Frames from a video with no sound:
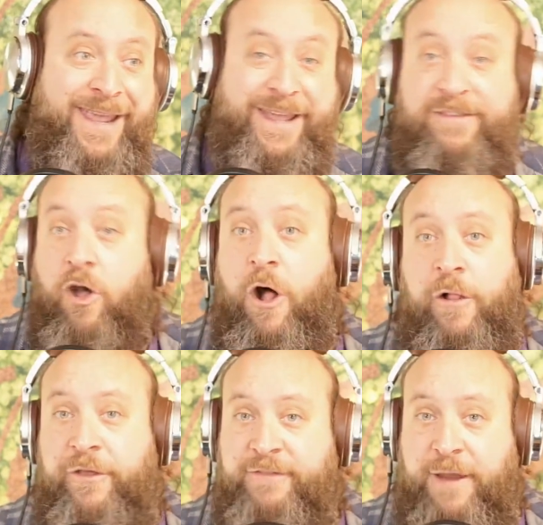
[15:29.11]
It's all
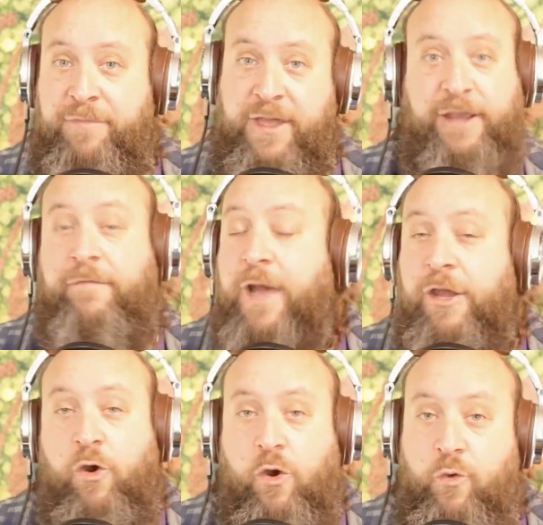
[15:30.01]
the same thing. If I
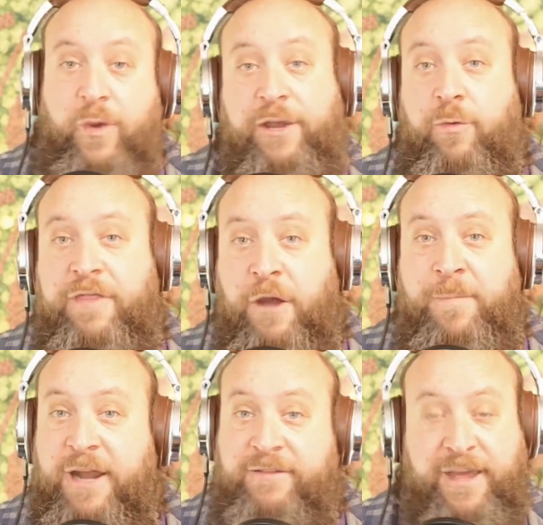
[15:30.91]
go a week without
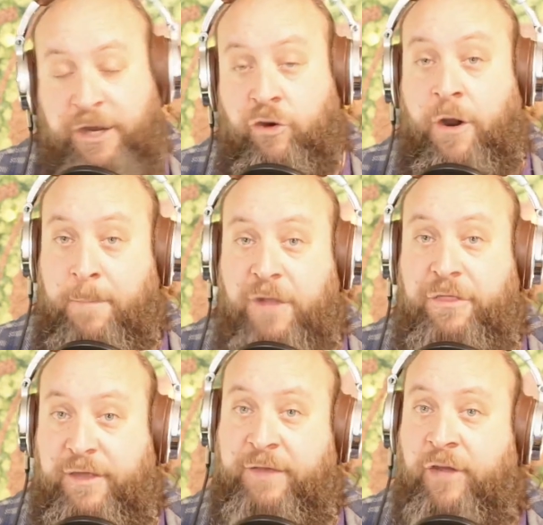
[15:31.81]
meditating or a
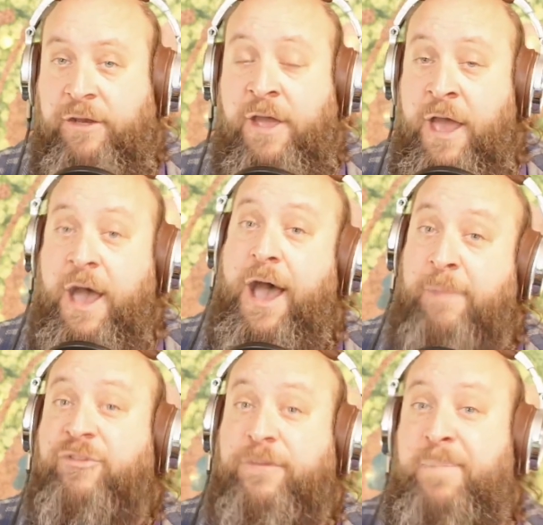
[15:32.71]
month even,
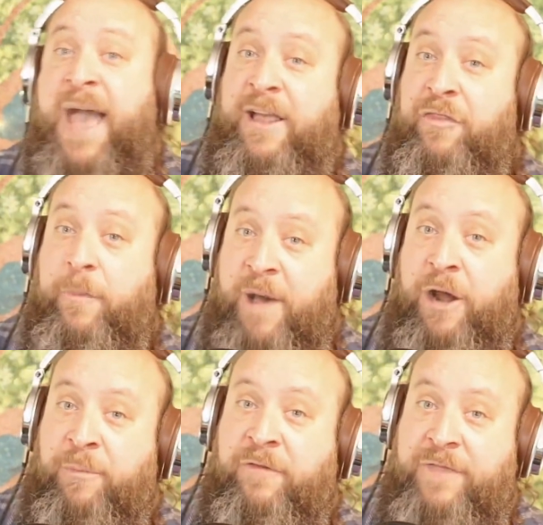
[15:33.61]
I'm just back at the
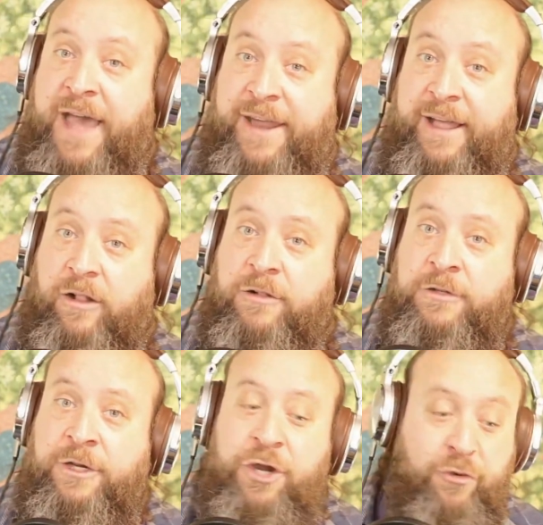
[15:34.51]
bottom of that hill,
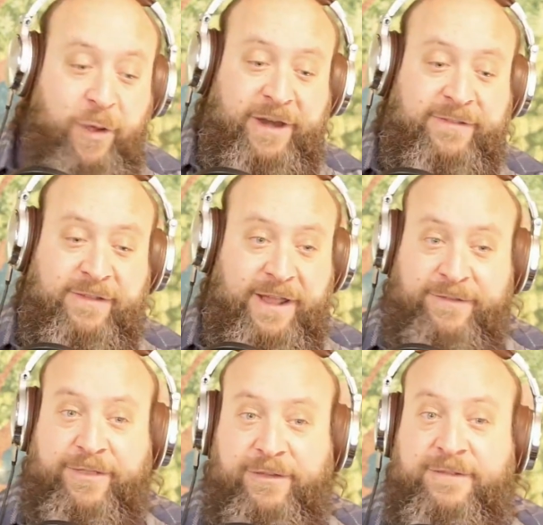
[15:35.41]
right?
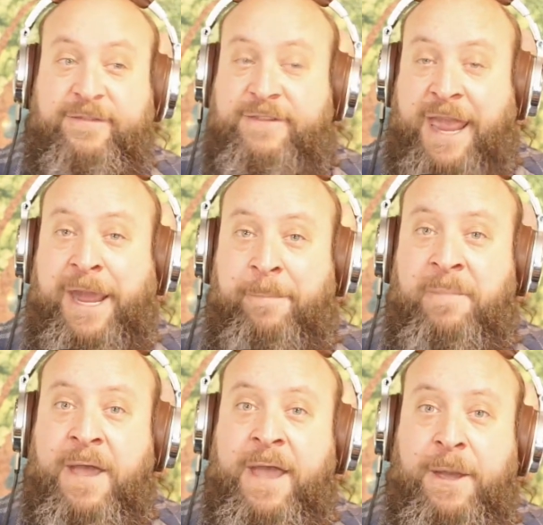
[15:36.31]
It's the
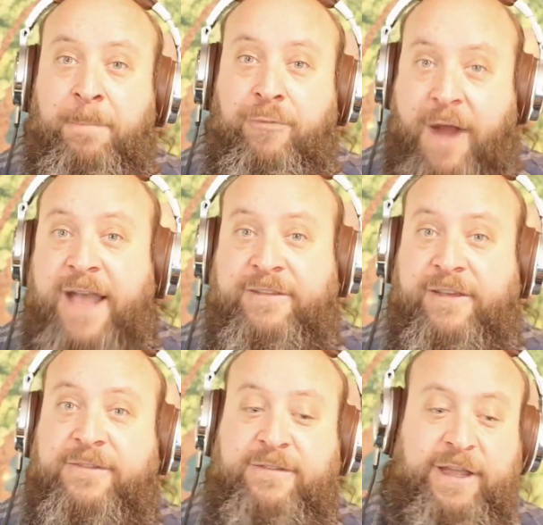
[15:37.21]
same
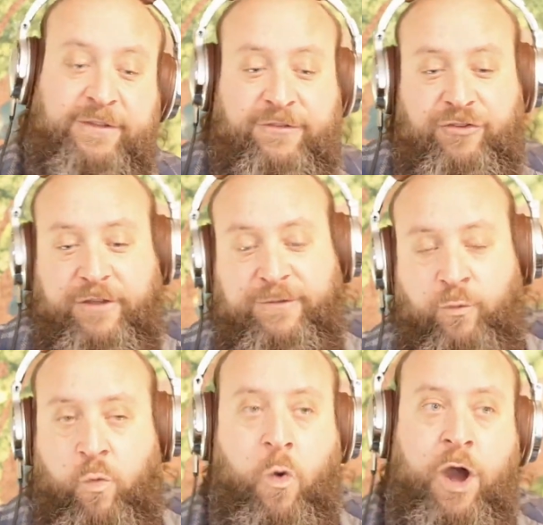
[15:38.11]
practice. It's just
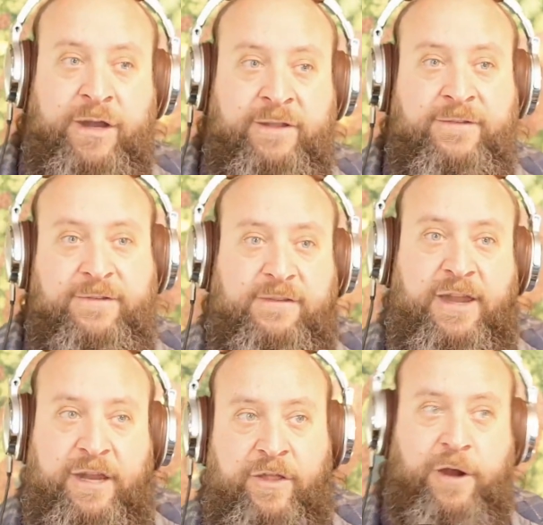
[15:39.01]
one is
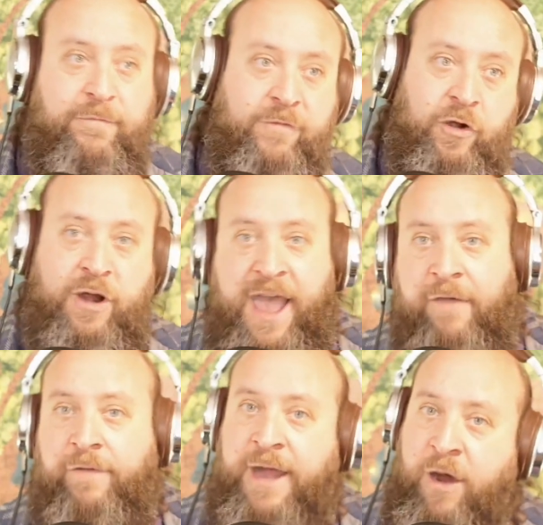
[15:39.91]
sitting there for
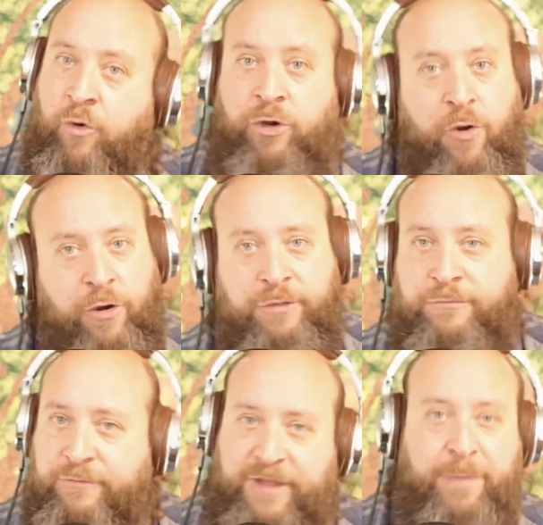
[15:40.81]
half an hour or
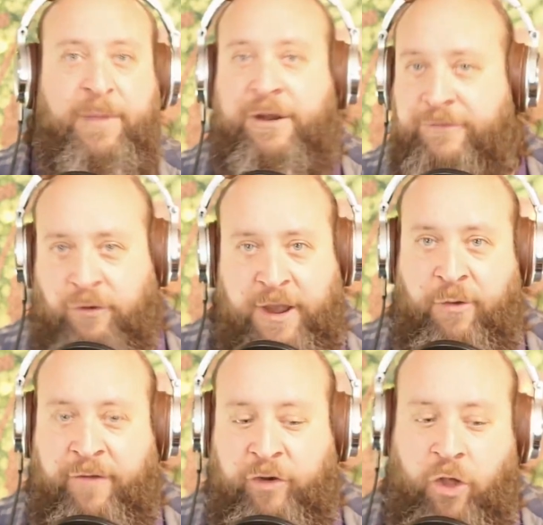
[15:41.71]
10 minutes or
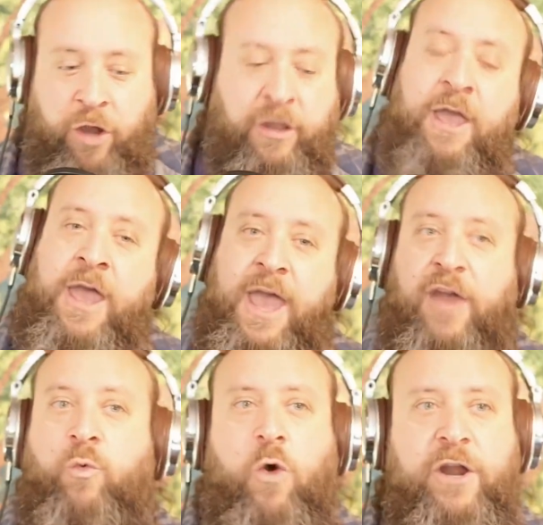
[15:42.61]
however long,
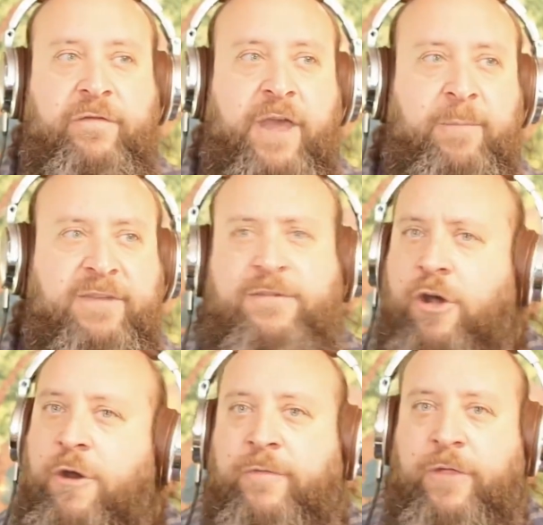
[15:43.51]
and one of them is
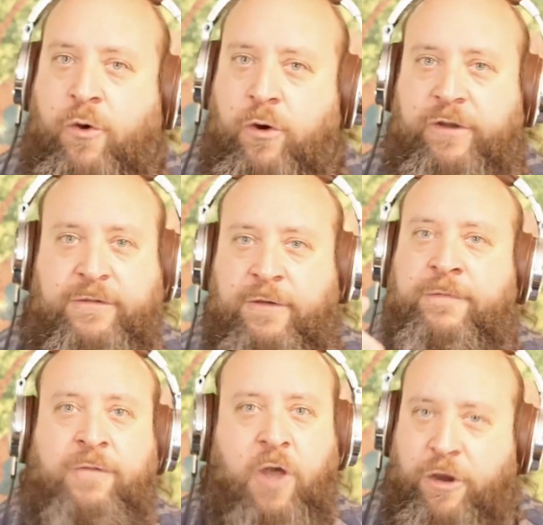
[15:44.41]
done over the course
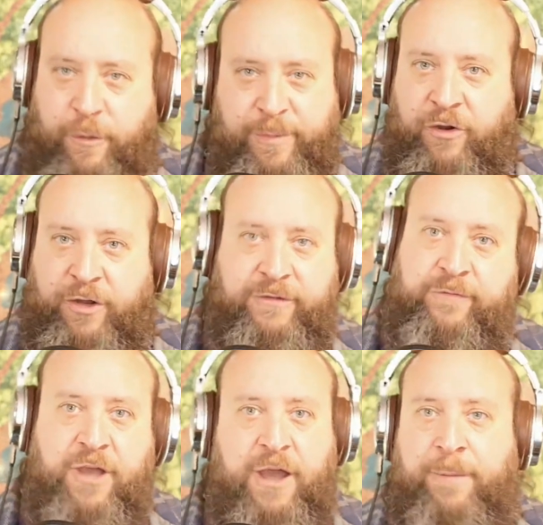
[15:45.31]
of longer periods of
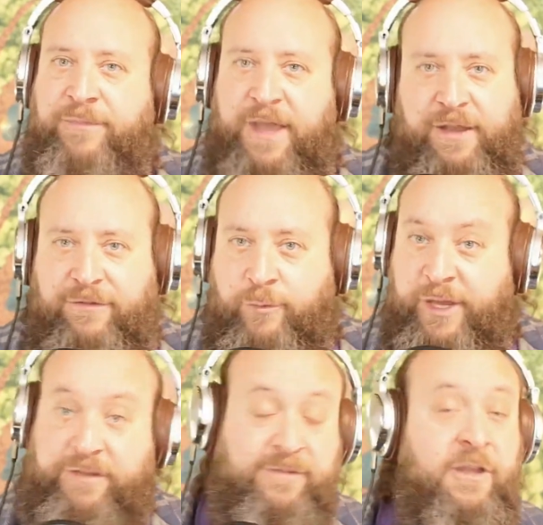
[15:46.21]
time, days,
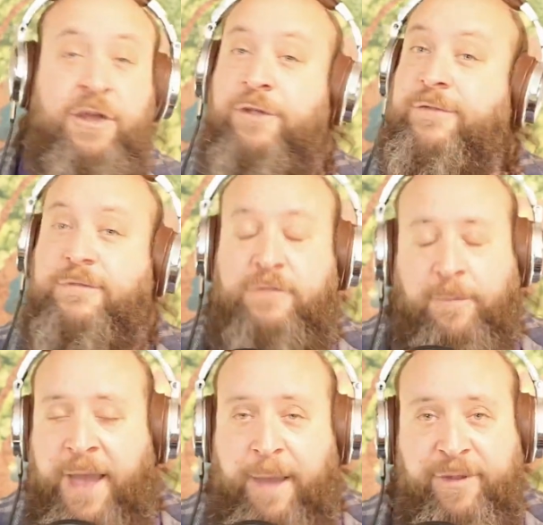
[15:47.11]
weeks. Some
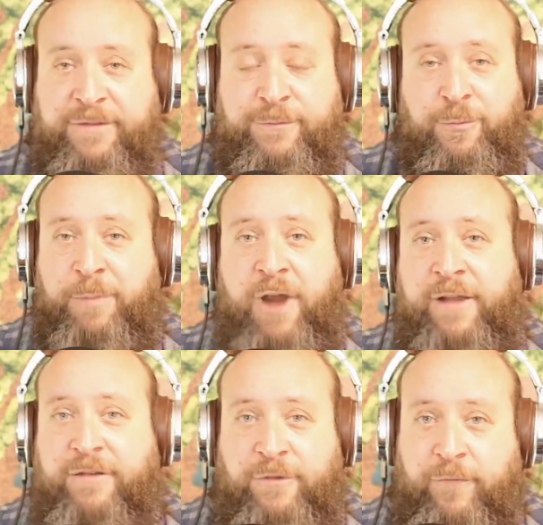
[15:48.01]
habits we
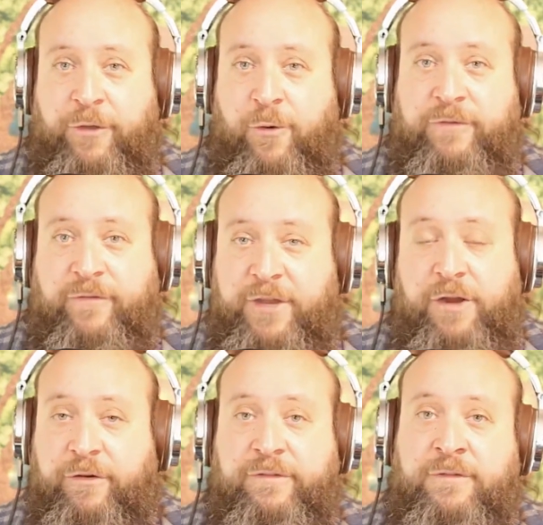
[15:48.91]
practice over the course of
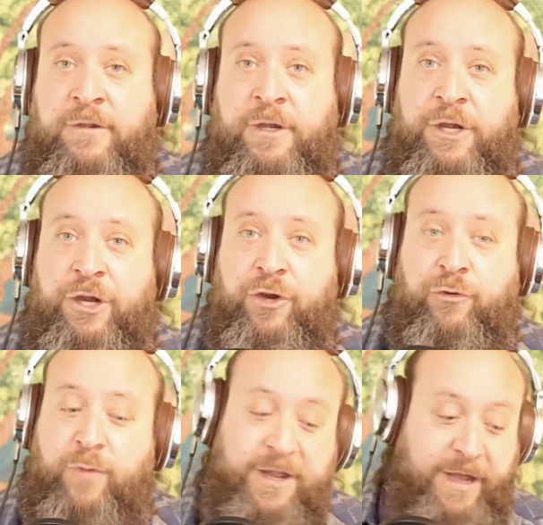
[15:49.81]
years,
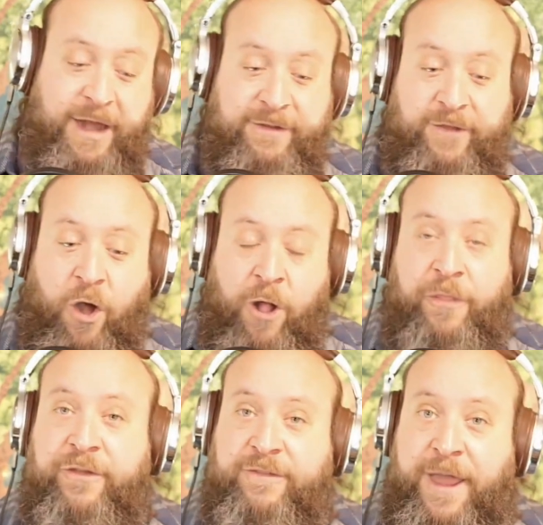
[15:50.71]
right? And it's all
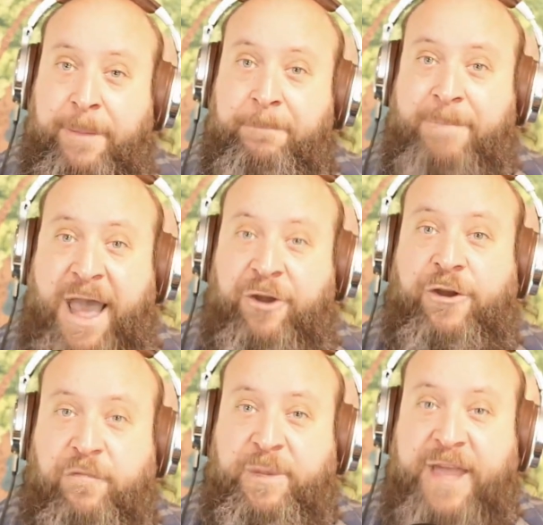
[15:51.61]
the same pattern
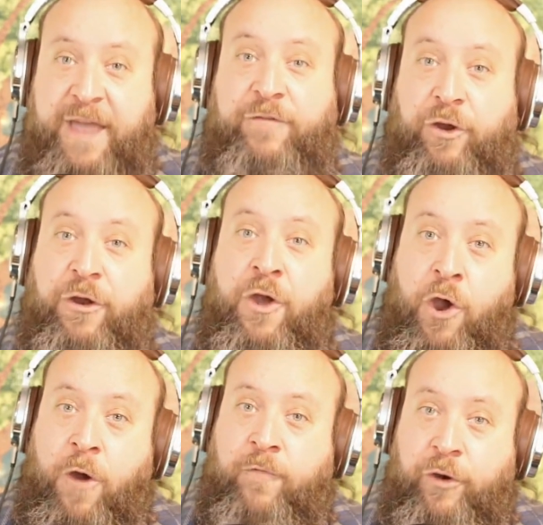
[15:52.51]
of behavior
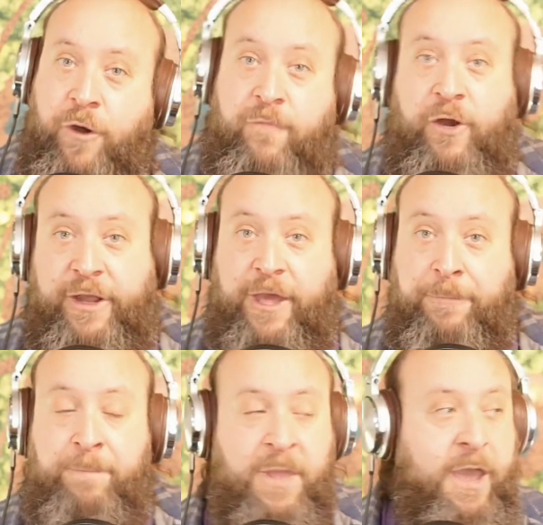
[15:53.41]
over and over again.